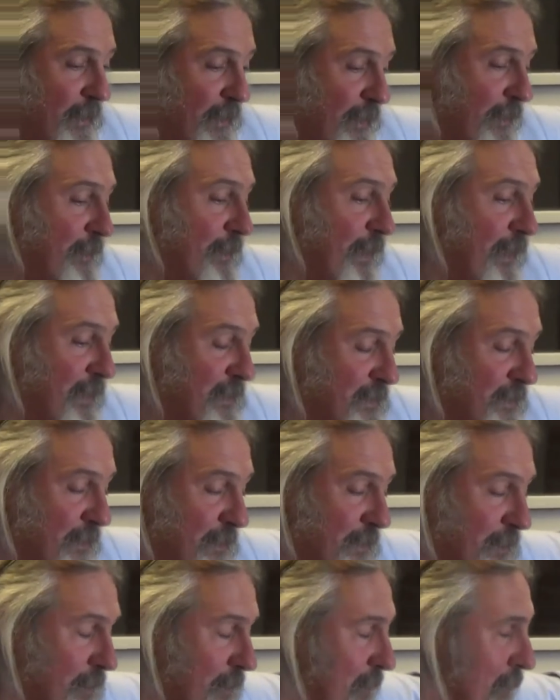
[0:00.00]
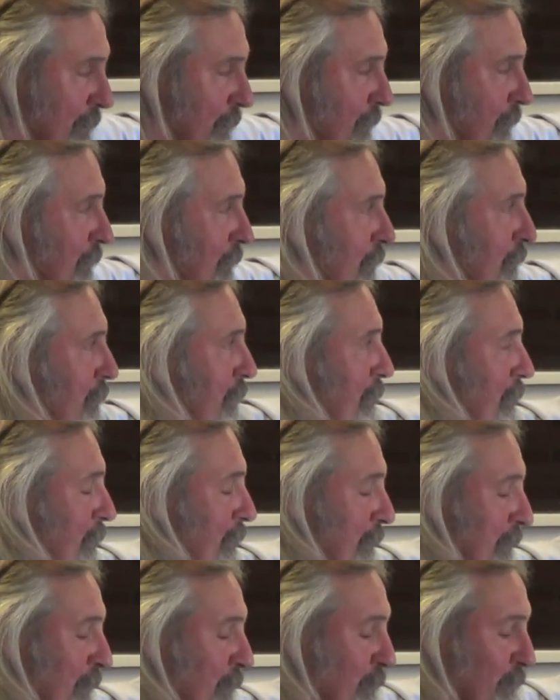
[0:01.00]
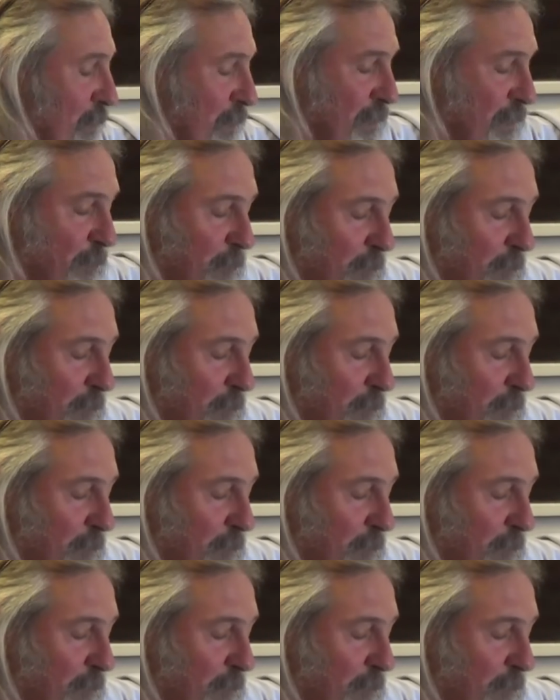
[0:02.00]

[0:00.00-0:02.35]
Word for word: in Texas. They don't look at a